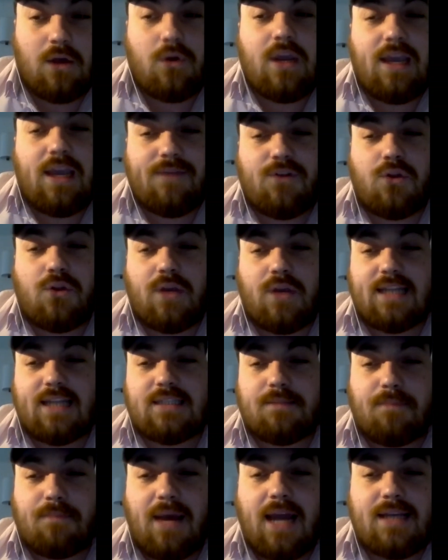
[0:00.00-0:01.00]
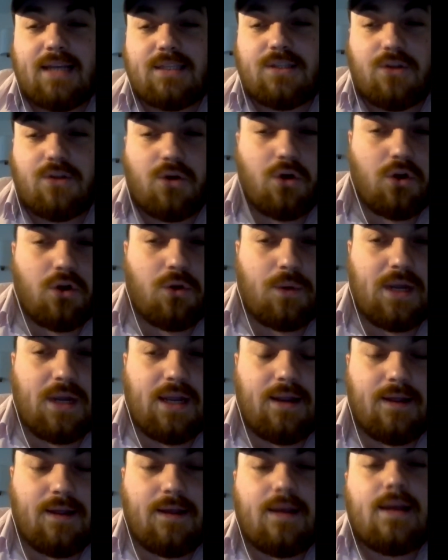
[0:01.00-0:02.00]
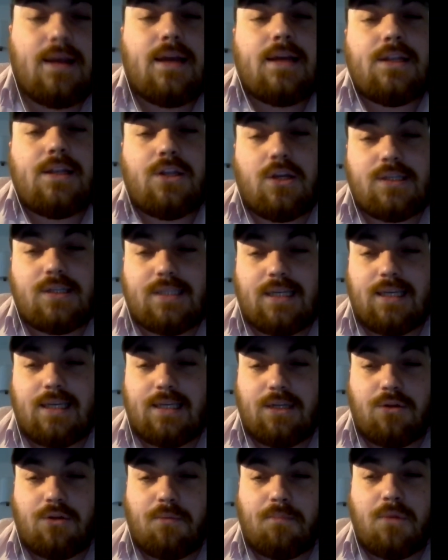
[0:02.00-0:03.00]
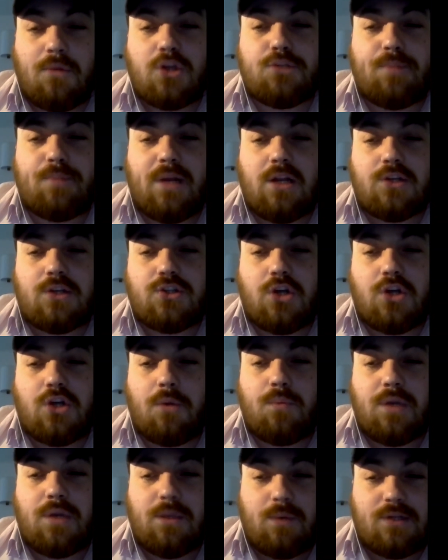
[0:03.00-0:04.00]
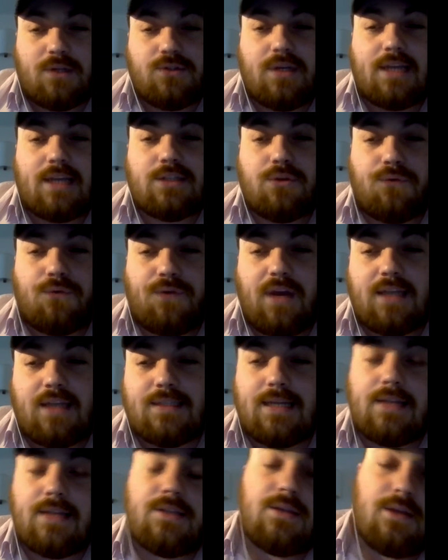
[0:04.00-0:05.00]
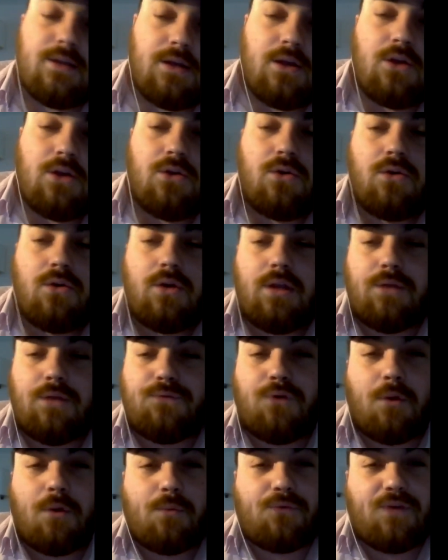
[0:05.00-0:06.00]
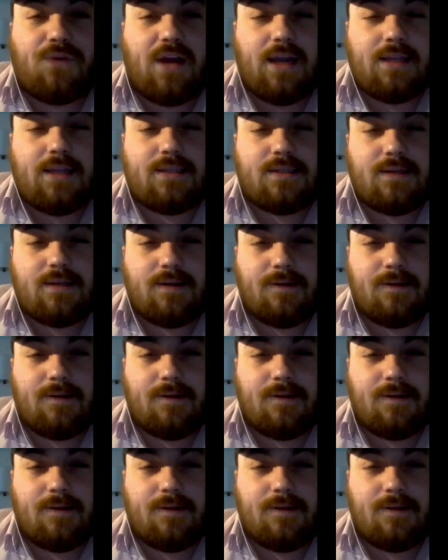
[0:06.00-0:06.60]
even against Max Holloway, Dustin did a much better job when he went against the fans that in former fights.